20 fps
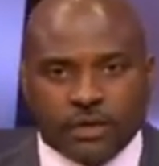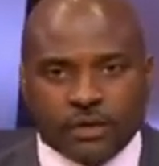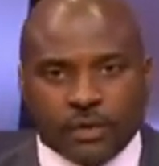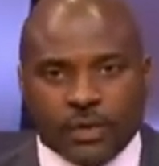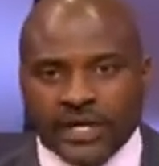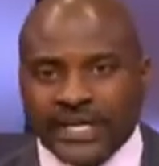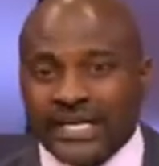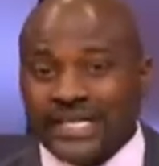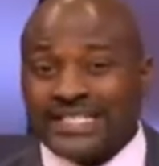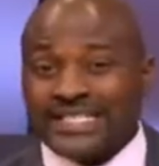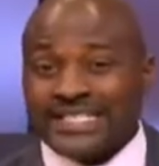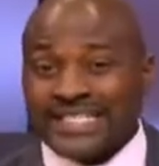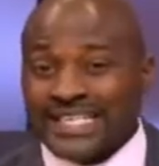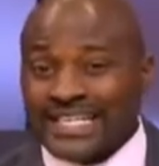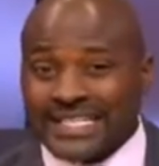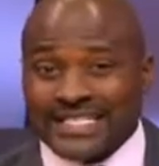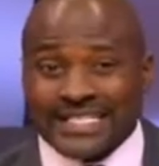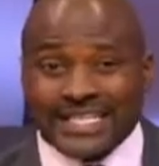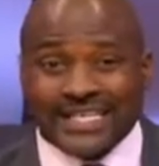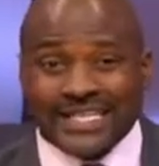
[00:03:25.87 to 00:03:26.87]
What has
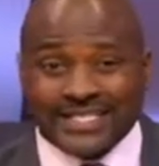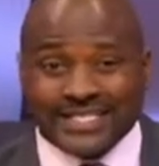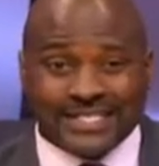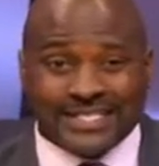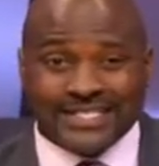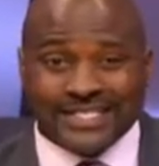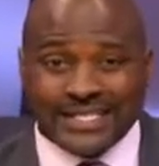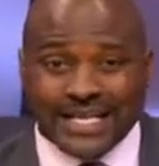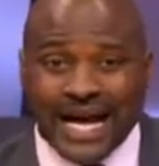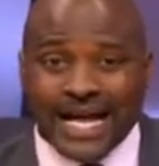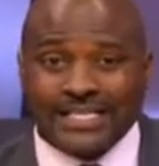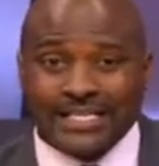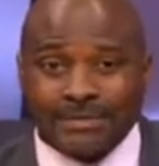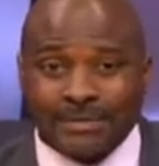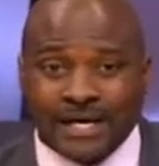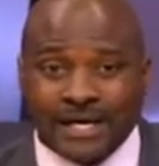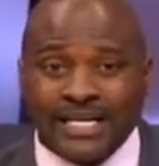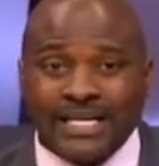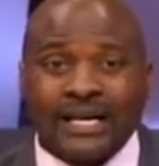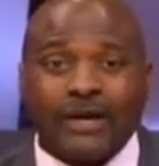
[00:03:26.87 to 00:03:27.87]
Zeke done since he got the
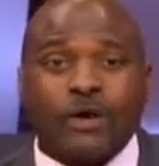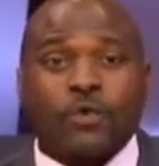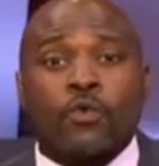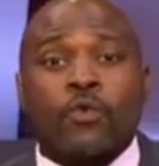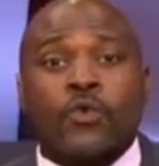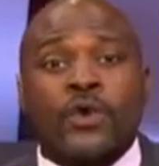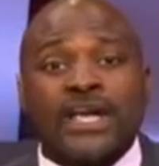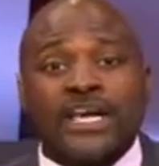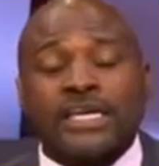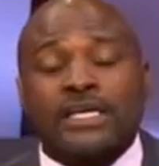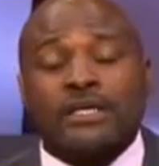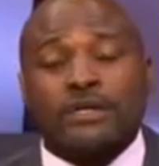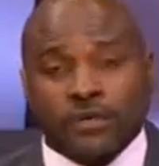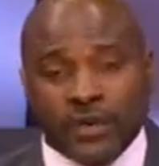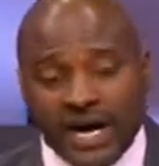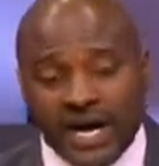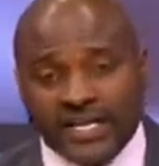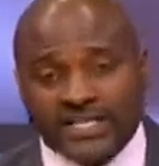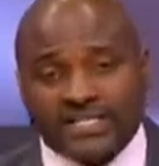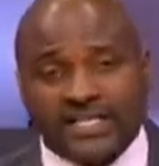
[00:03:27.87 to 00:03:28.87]
money?
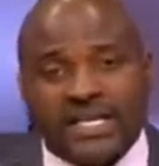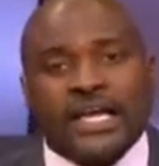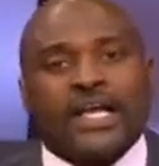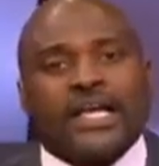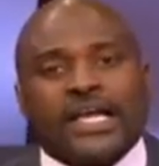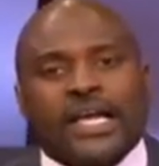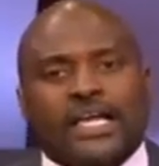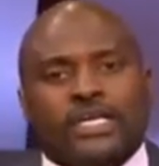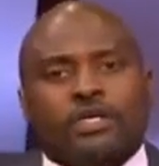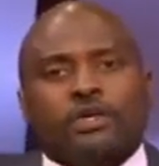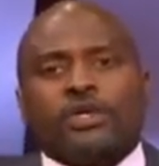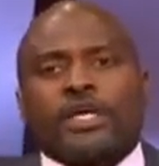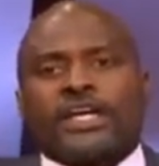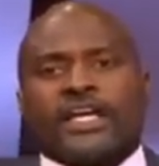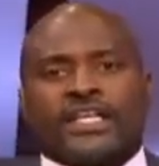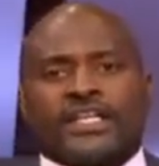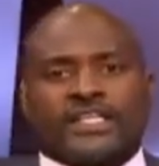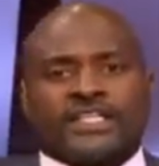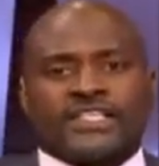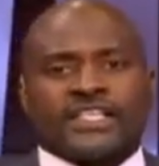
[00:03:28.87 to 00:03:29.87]
Regress. And you look
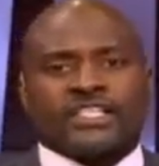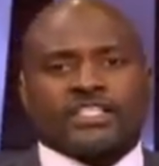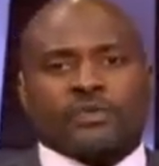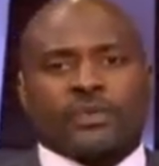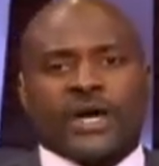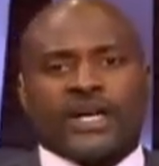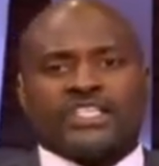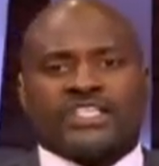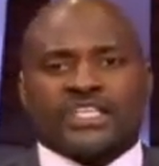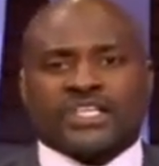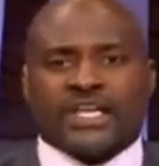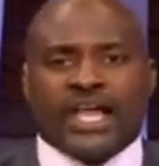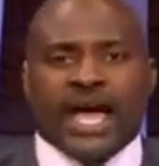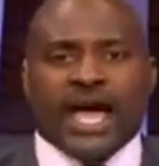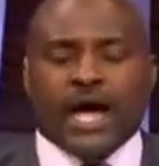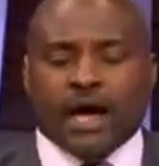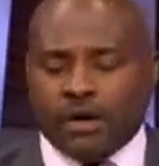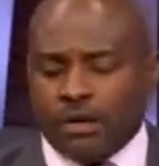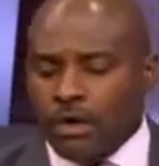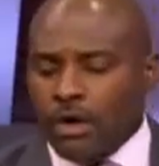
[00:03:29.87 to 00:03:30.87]
at a situation
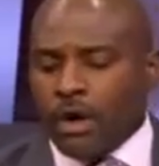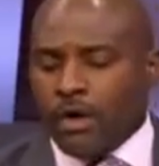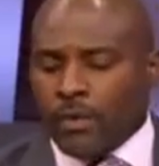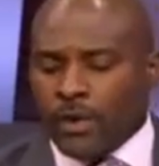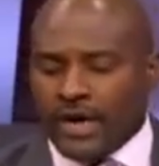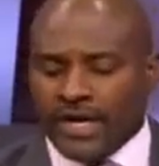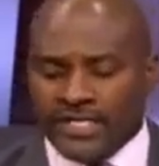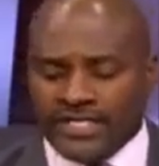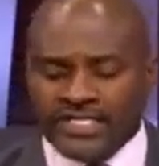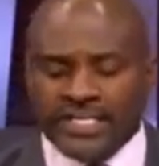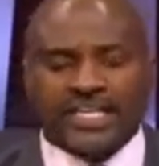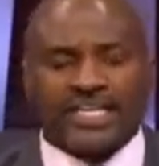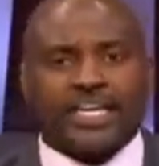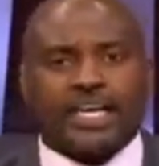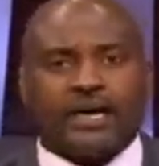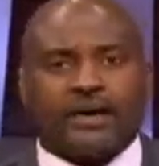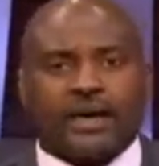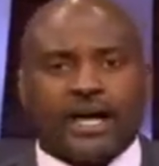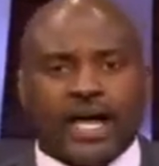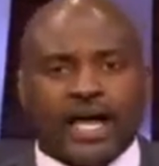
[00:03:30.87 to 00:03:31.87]
now where
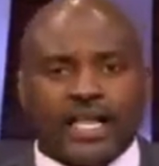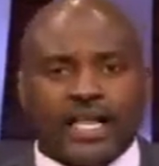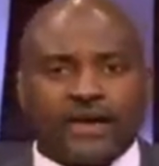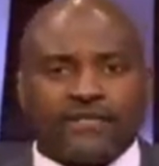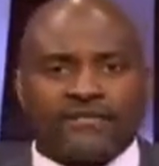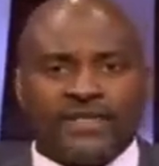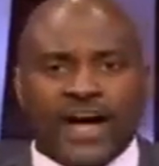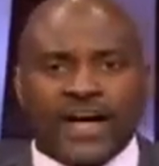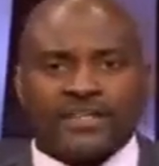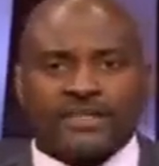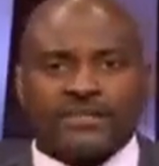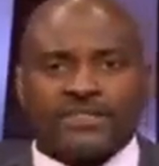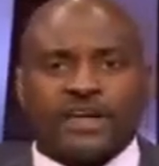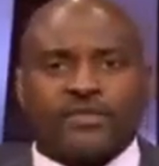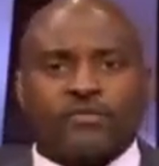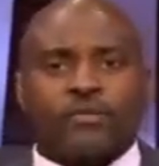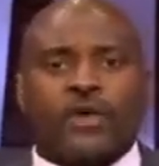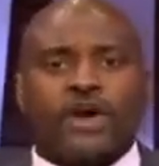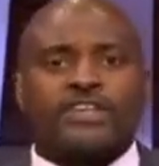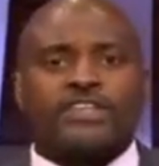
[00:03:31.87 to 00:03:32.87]
Ezekiel Elliott finds
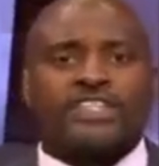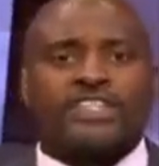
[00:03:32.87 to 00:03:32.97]
himself, where's